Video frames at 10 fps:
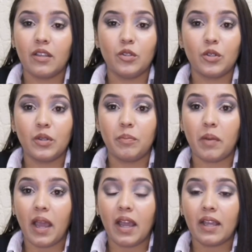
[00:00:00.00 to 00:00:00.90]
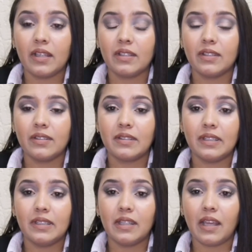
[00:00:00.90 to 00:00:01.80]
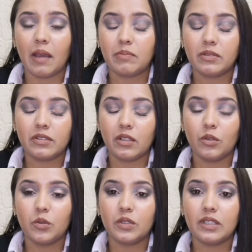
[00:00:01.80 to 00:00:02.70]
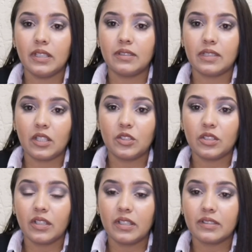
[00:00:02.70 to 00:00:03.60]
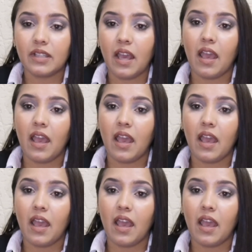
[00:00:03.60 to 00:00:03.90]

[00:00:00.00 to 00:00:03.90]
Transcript: You could buy the absolute essentials,